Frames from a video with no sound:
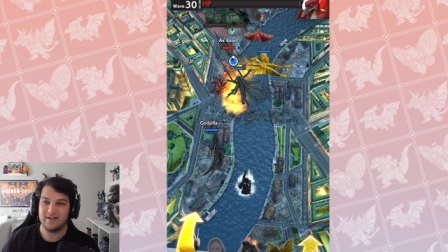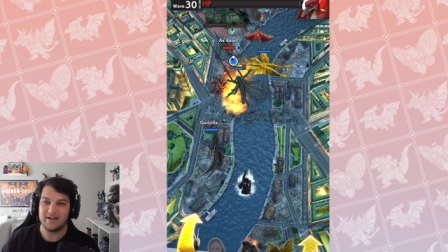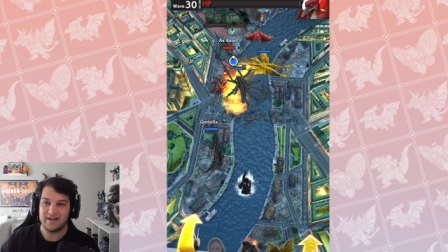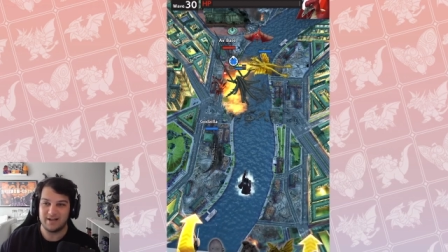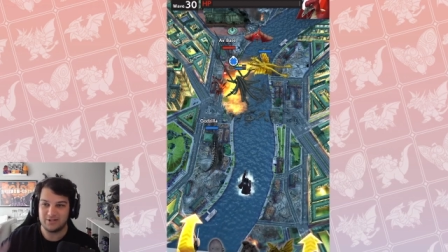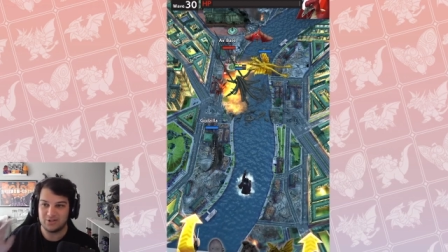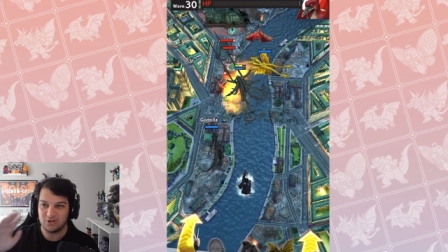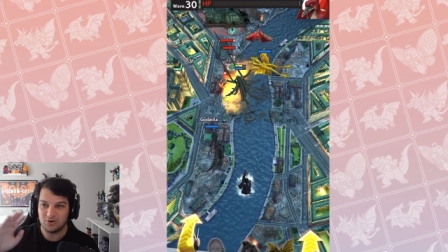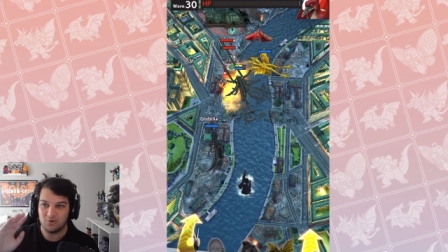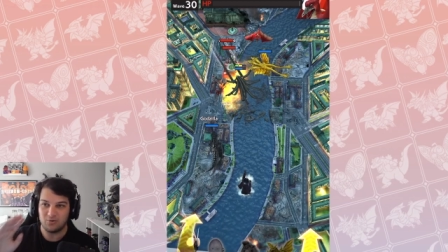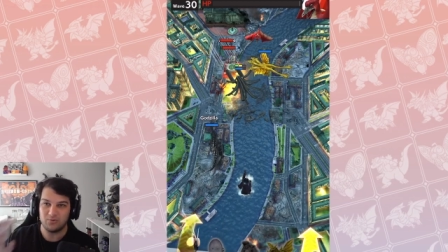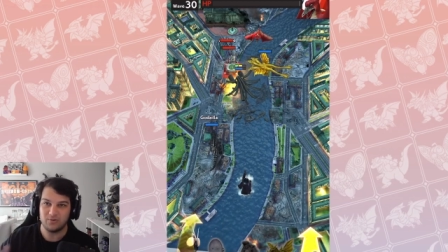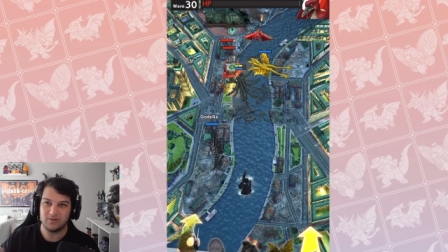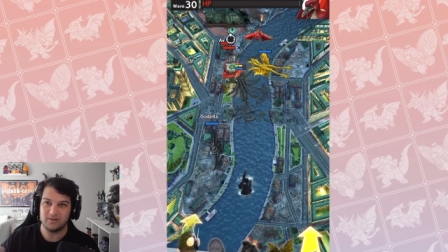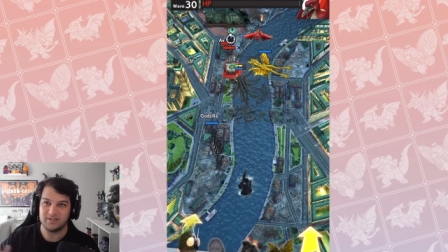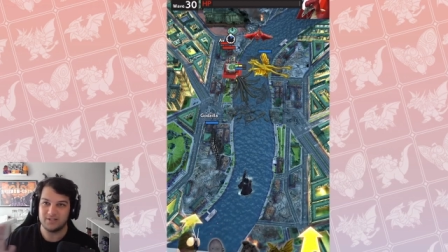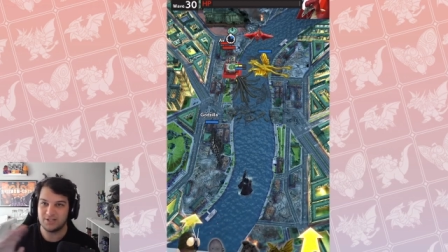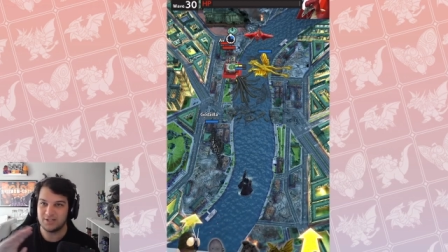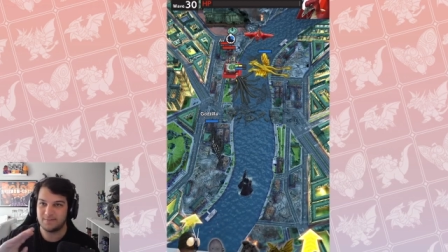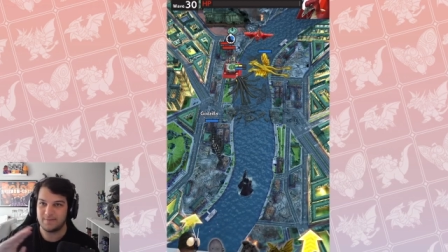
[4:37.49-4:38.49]
like I
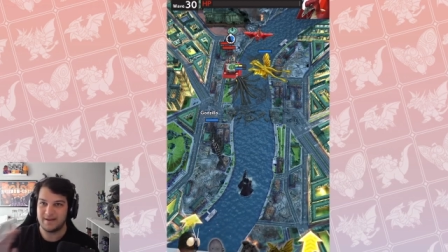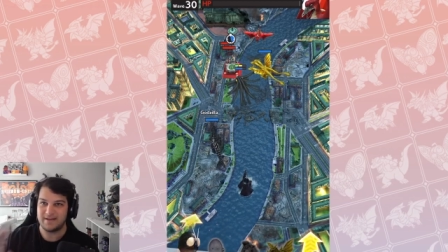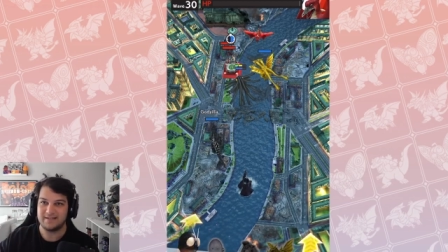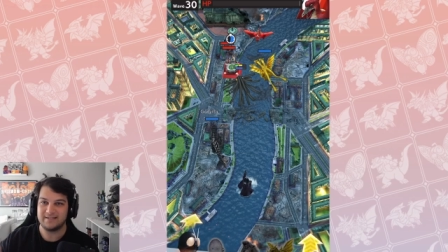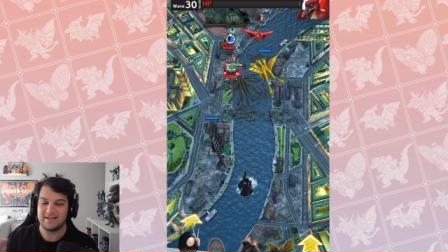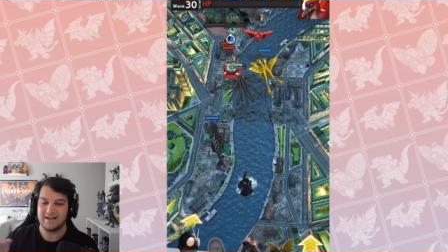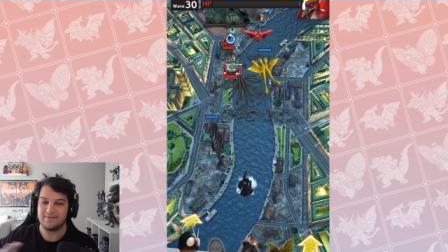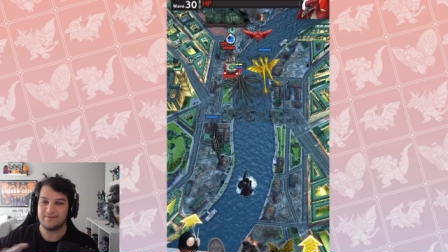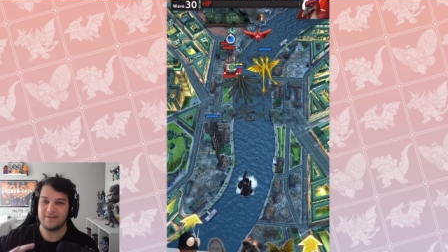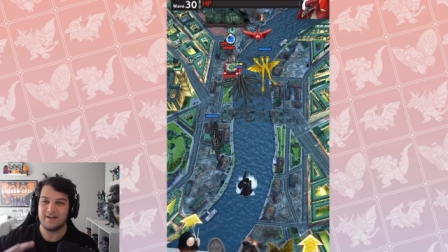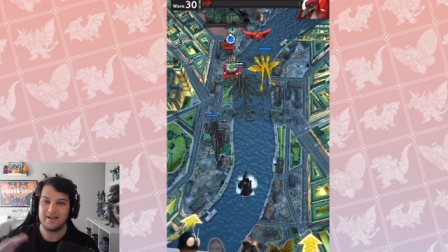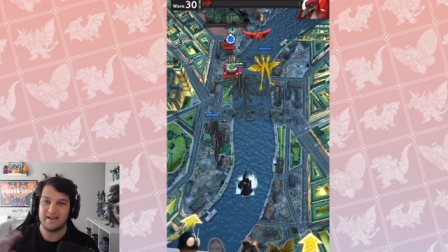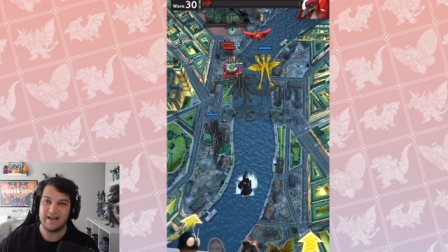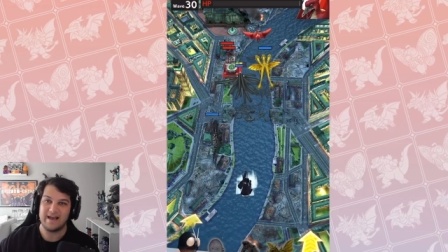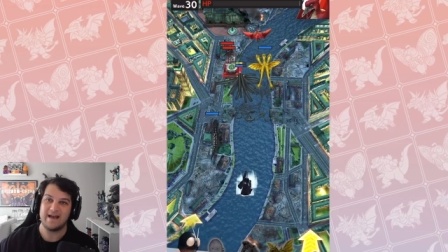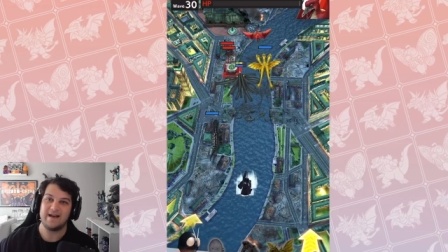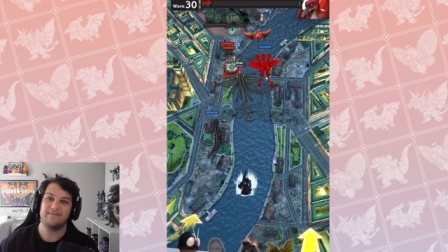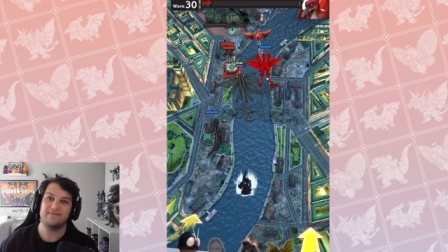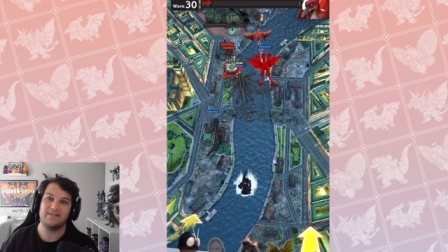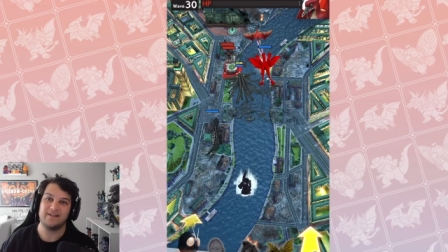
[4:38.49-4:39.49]
totally space out that I
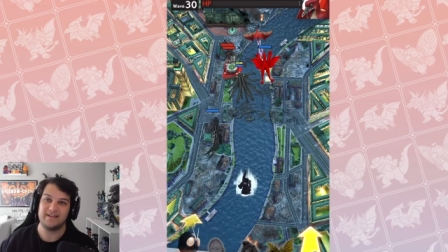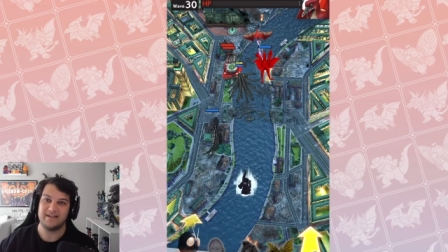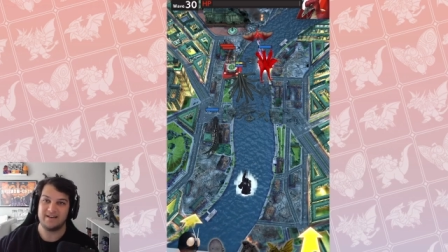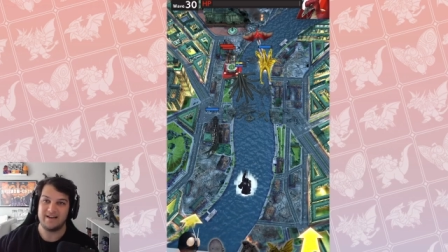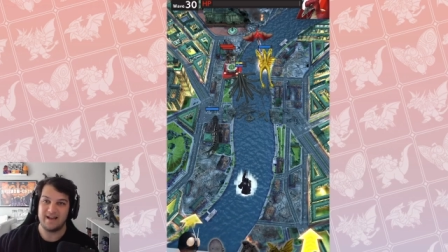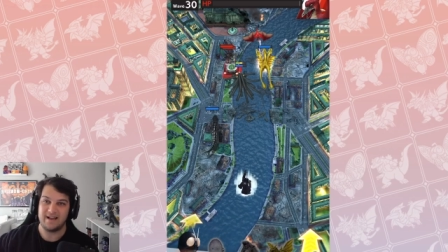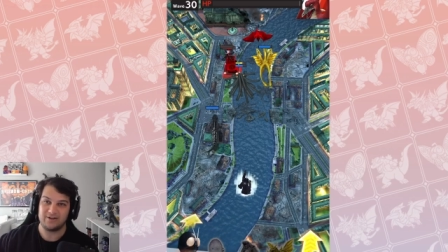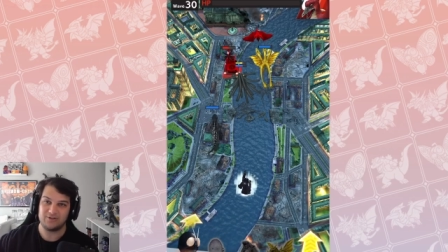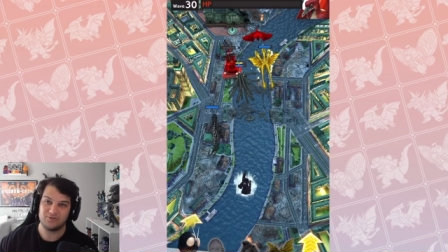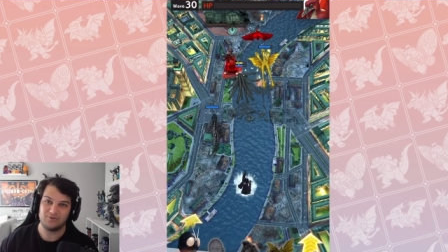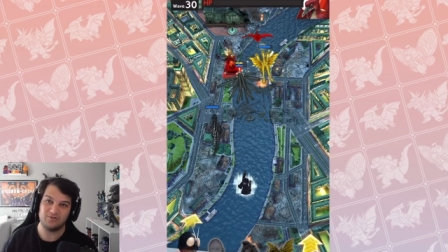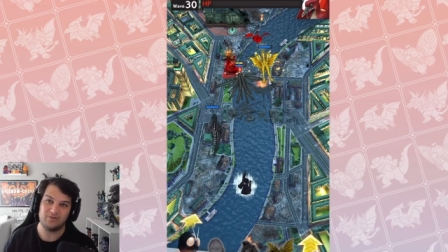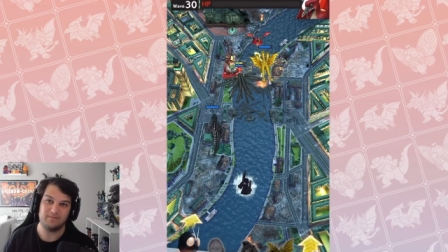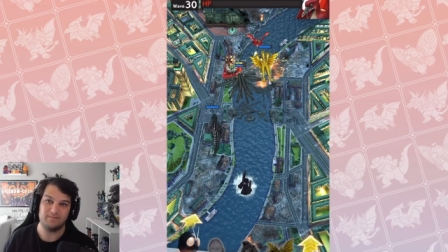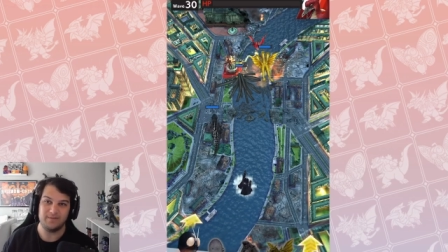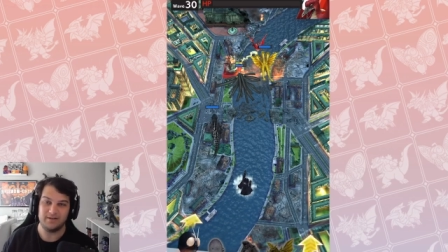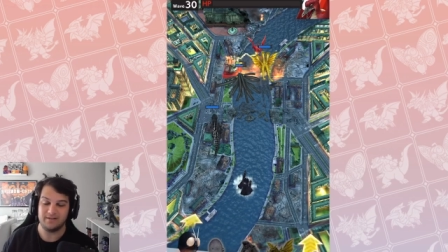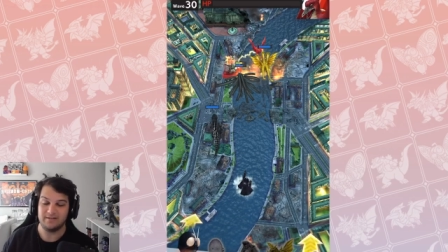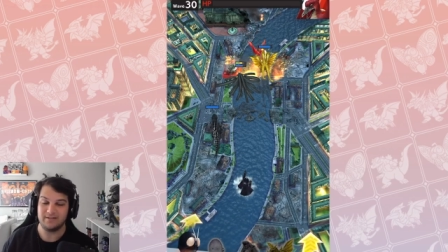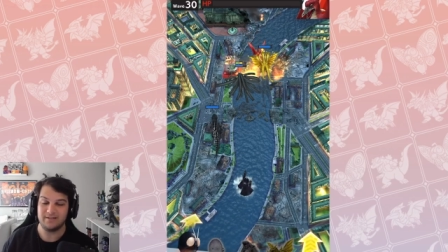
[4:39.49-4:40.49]
have like an extra
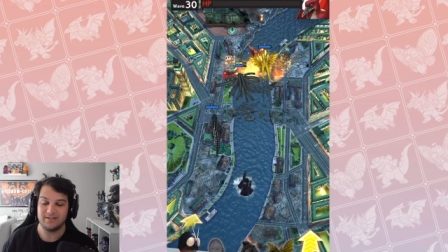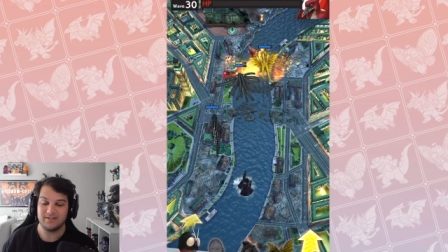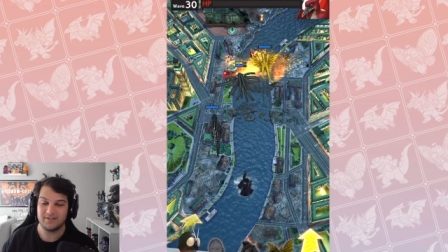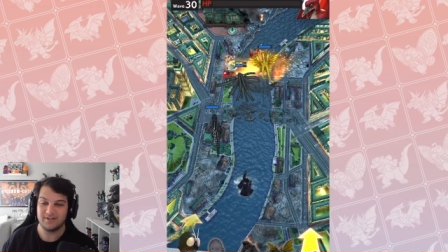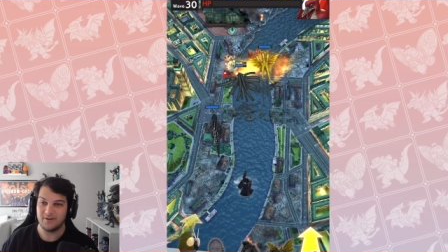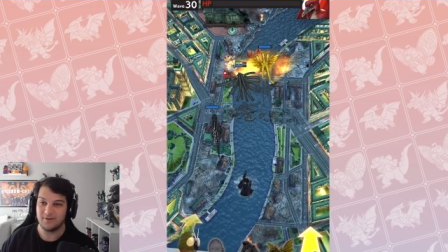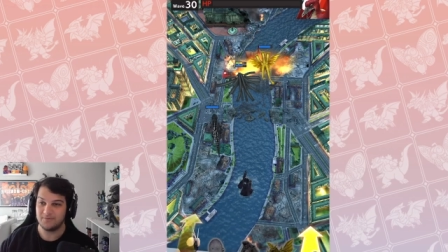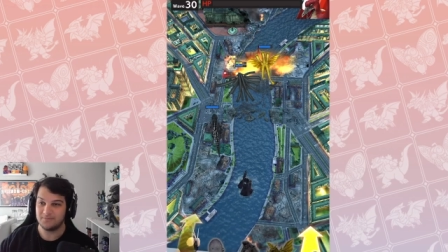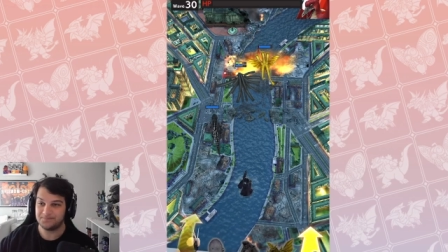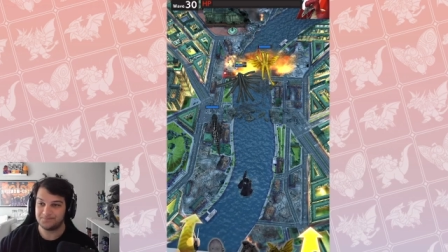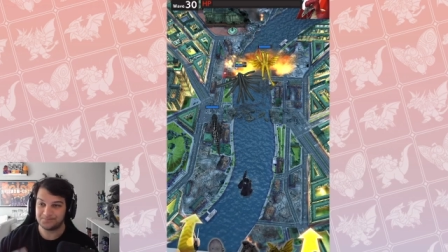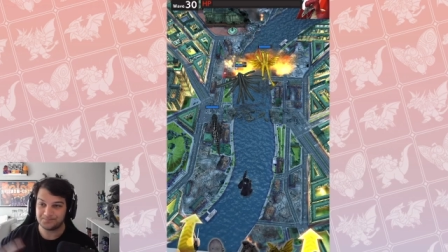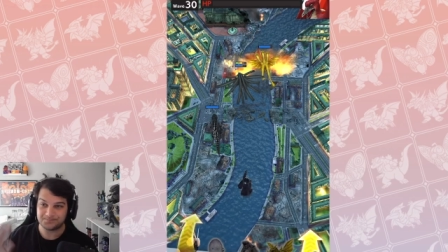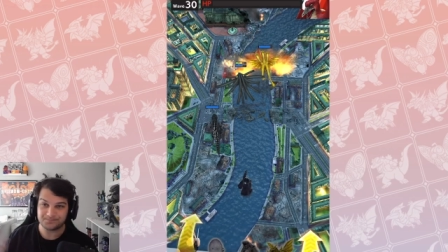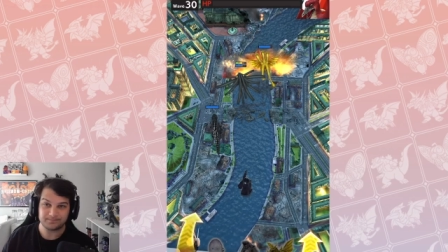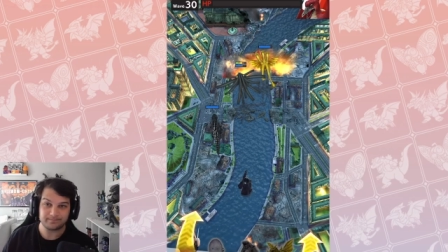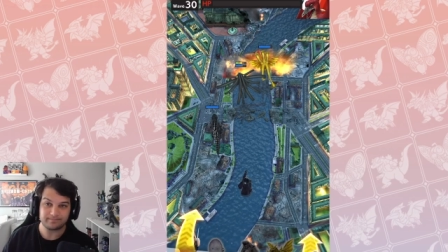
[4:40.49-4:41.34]
ability, so.